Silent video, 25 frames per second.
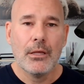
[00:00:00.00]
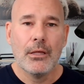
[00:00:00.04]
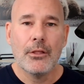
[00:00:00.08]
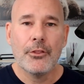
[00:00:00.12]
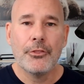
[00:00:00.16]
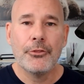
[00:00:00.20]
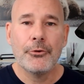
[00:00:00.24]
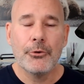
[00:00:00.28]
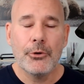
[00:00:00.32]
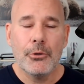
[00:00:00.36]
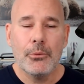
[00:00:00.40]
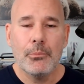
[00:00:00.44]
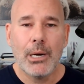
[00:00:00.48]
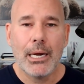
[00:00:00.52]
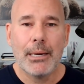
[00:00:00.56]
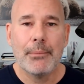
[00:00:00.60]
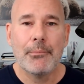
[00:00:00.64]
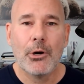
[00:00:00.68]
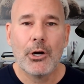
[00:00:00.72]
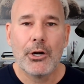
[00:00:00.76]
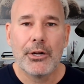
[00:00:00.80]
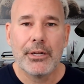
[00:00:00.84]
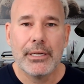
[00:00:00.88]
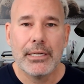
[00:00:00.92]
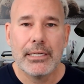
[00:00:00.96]
through my
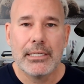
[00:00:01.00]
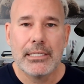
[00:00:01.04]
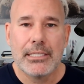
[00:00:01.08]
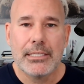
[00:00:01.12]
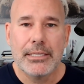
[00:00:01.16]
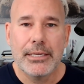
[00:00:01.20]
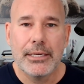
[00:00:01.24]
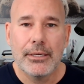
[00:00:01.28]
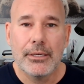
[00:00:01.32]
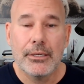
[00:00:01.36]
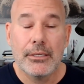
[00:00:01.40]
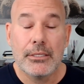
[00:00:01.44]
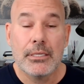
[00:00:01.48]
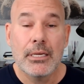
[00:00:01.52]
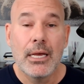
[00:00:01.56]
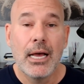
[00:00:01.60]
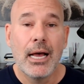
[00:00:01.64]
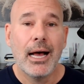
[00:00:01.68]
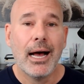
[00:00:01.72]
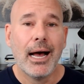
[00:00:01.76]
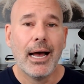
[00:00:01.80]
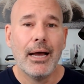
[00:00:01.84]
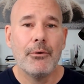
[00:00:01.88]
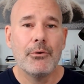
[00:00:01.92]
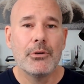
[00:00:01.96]
marketing skills,
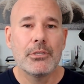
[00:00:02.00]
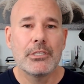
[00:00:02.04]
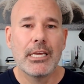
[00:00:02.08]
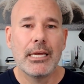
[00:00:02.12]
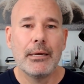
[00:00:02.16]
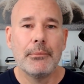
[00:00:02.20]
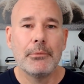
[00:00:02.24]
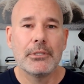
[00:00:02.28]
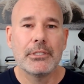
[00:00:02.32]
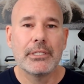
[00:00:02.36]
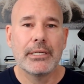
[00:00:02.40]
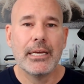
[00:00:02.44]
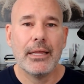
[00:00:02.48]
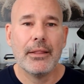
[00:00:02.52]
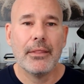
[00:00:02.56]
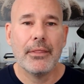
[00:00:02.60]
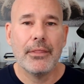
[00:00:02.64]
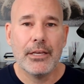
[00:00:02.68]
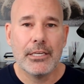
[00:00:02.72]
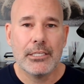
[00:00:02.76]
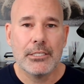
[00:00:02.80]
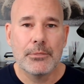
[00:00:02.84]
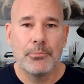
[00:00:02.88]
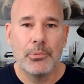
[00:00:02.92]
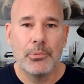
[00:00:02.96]
I was able to get this